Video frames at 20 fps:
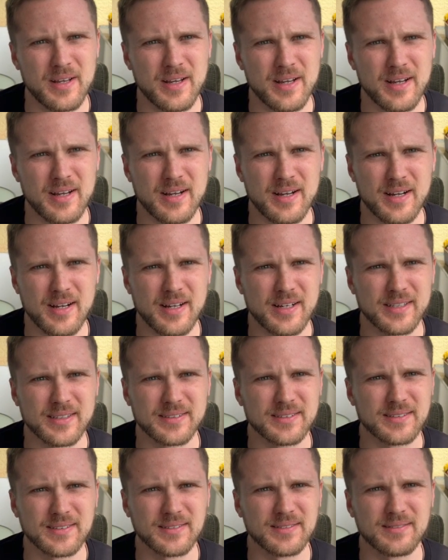uh,
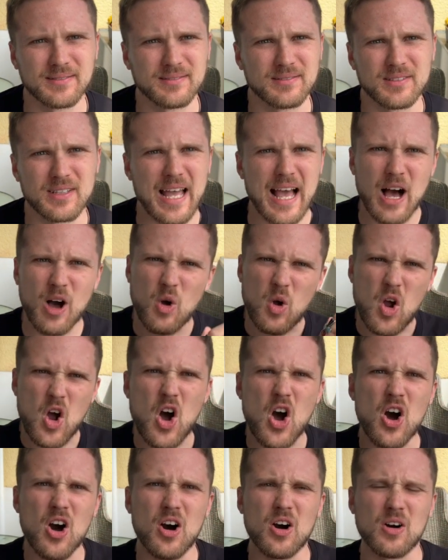
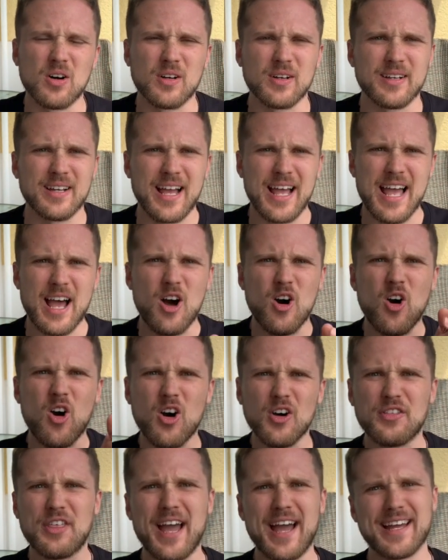alcohol,
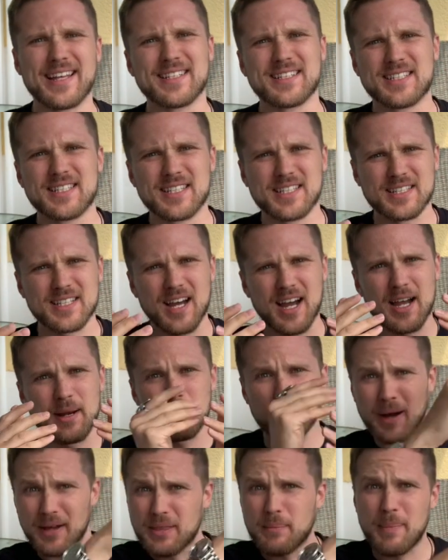all that is
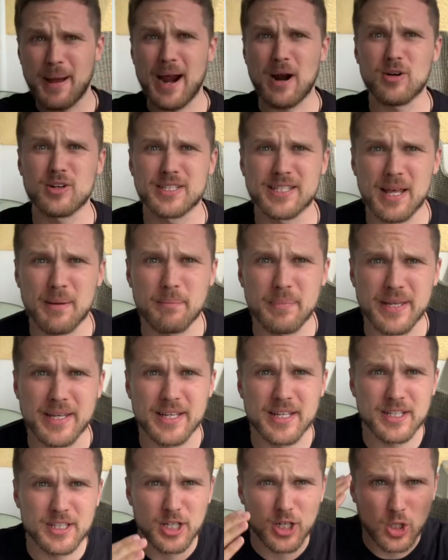designed by the powers that
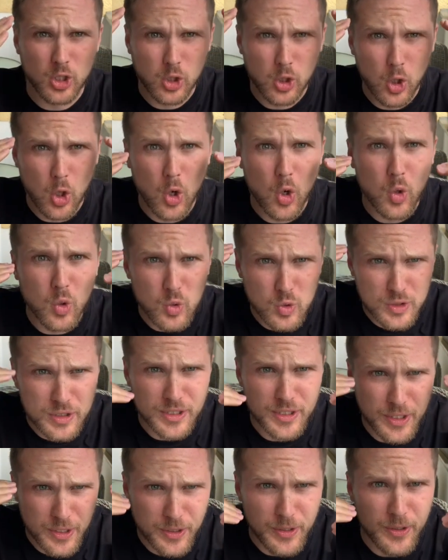be to
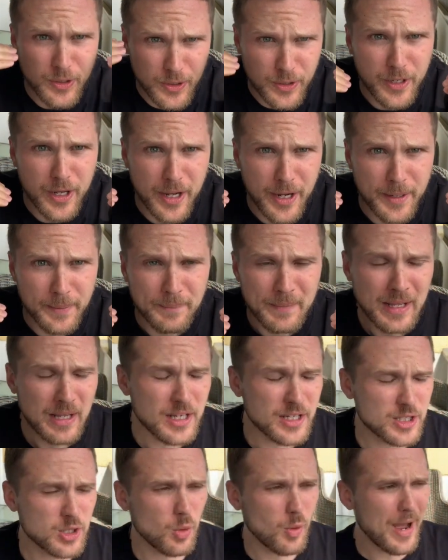close the third eye.
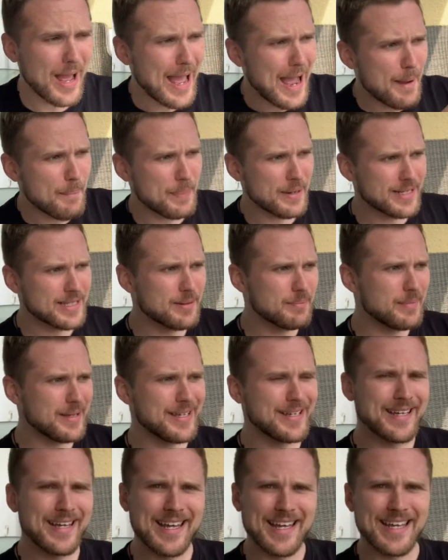So what happened to
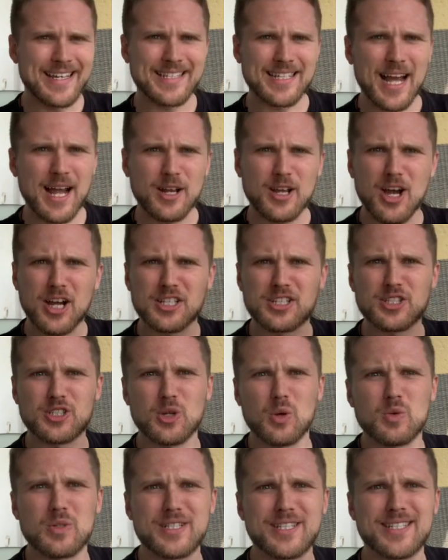me is I got
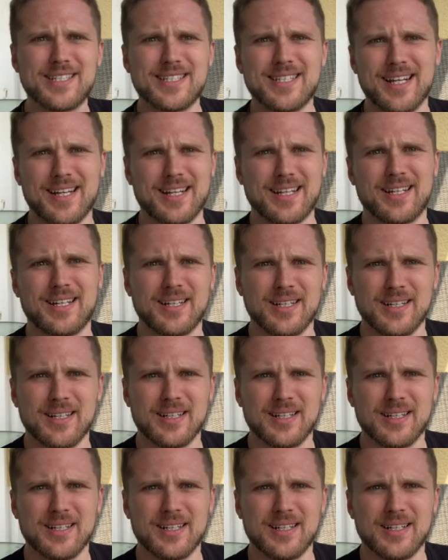so sick